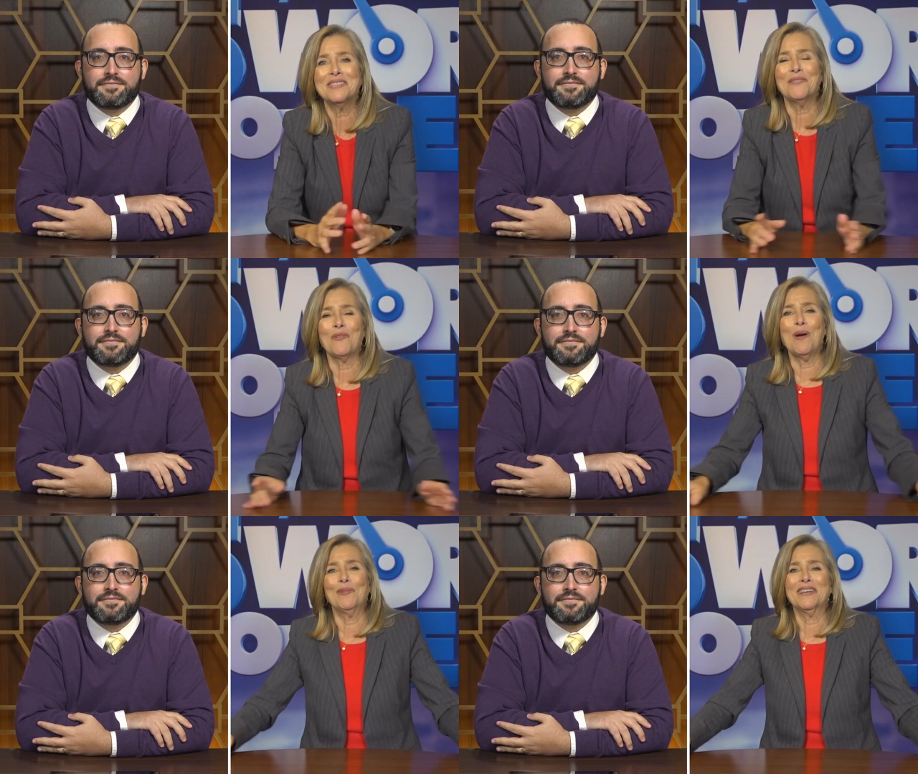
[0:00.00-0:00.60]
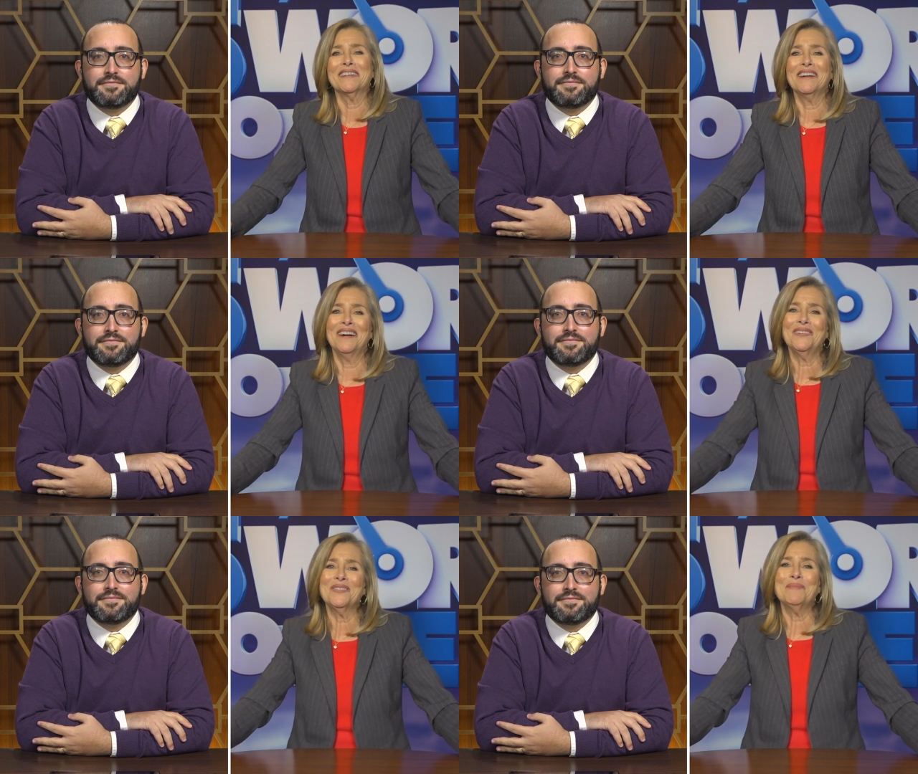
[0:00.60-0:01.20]
Speaker 1: to see if Robert can
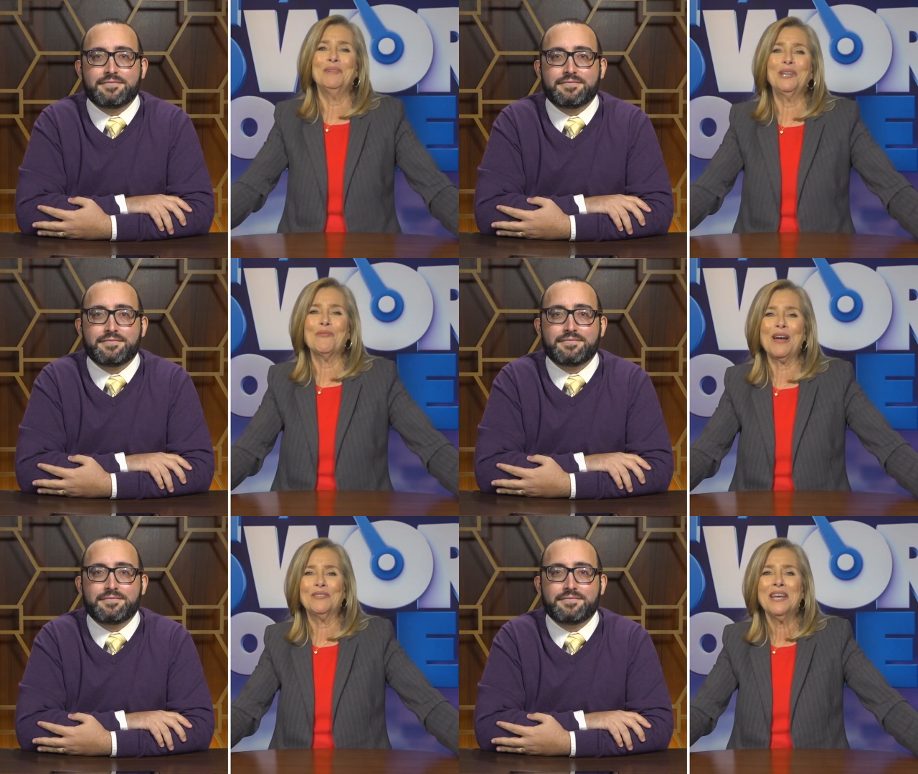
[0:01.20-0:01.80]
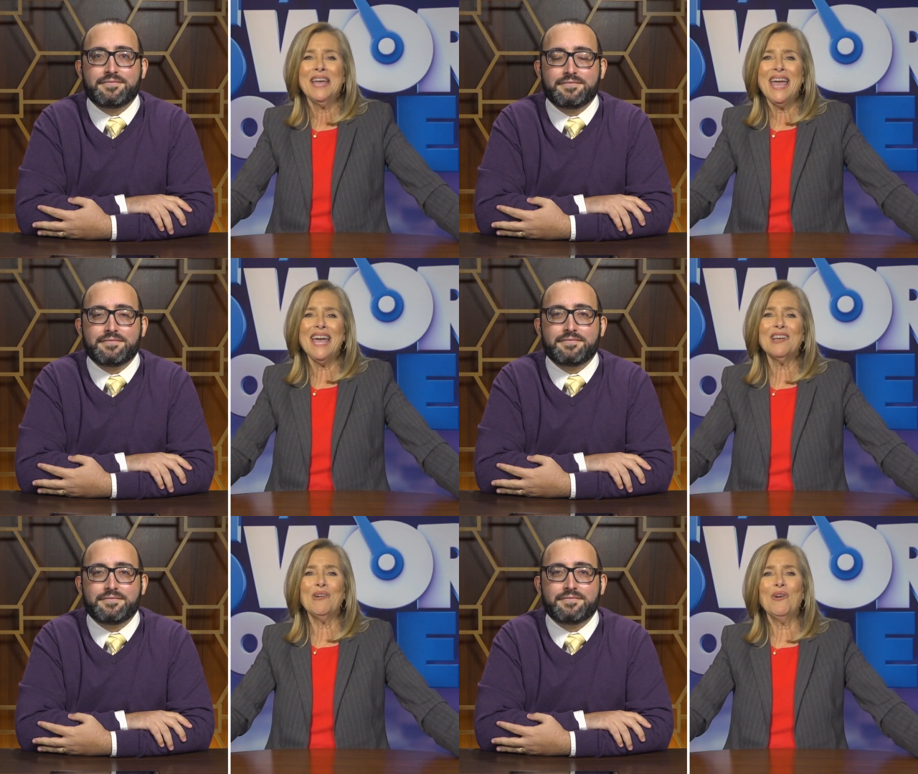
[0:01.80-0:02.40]
conquer the money round
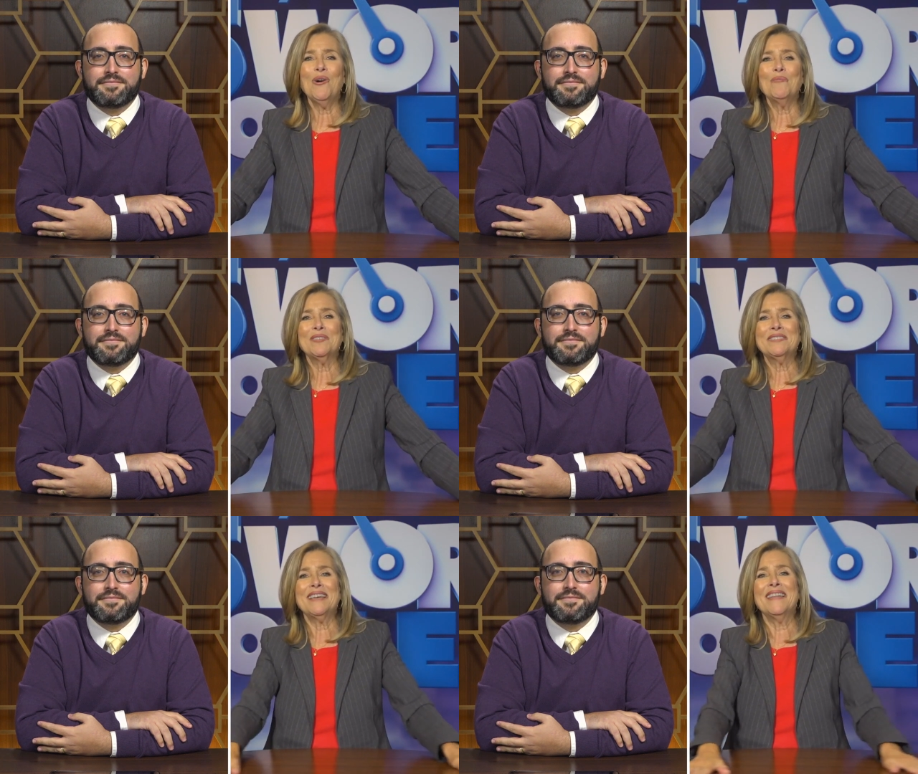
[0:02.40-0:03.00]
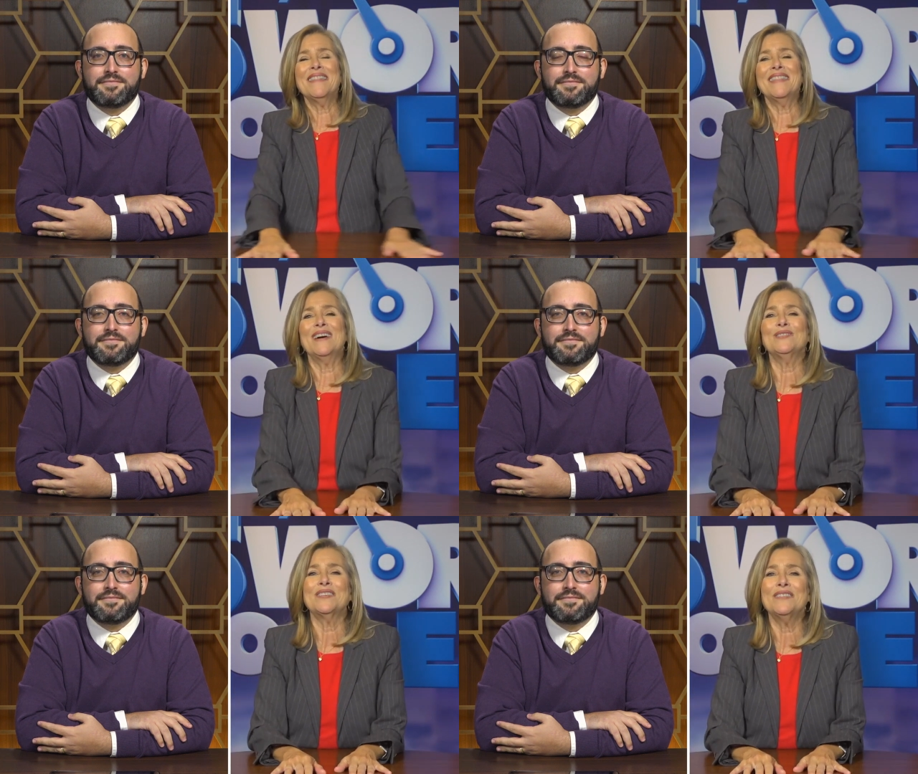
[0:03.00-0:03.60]
and go home with
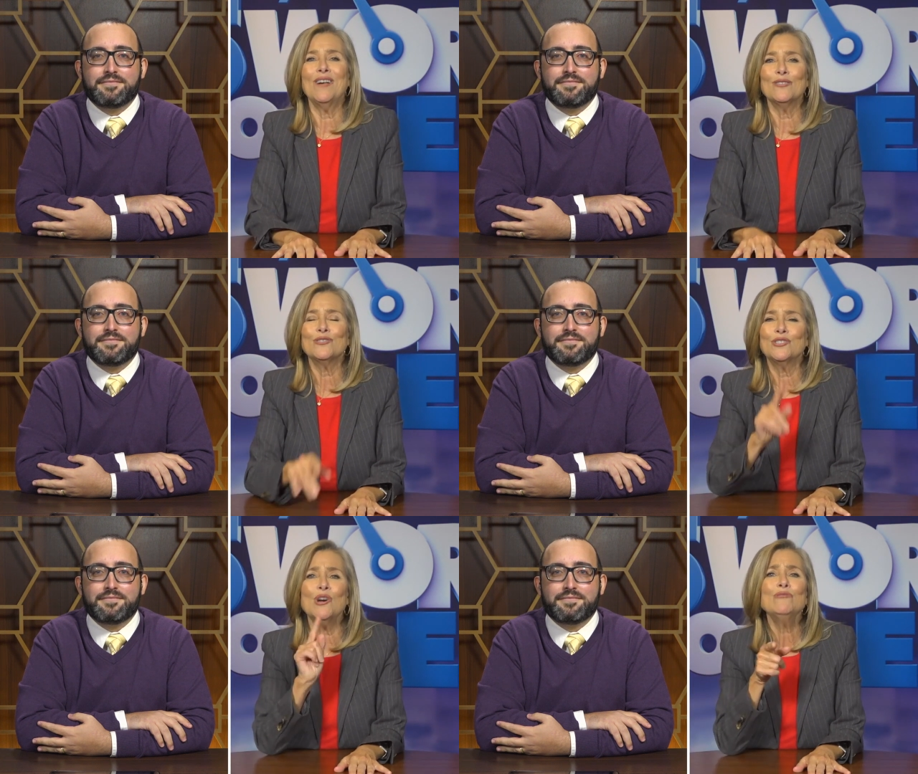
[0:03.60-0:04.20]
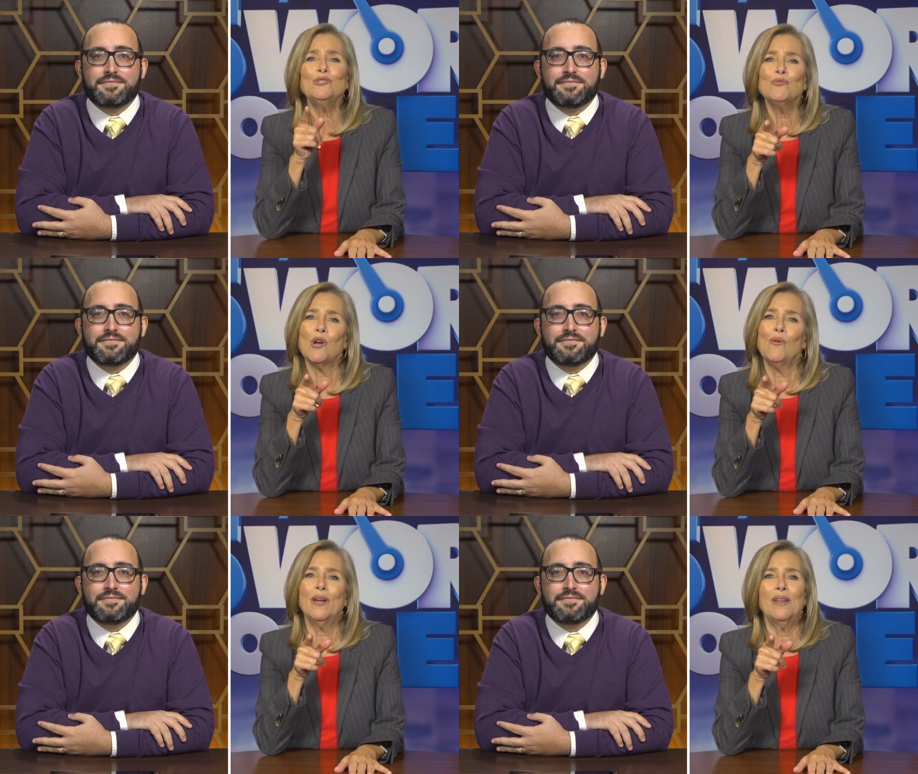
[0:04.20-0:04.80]
$10,000. Don't you
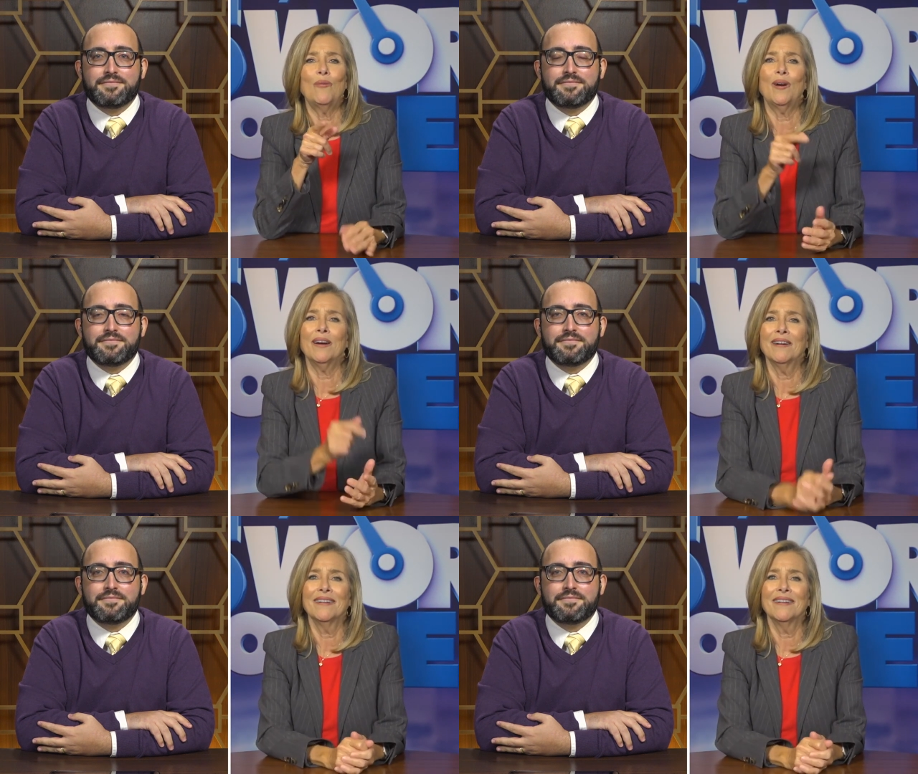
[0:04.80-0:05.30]
go anywhere.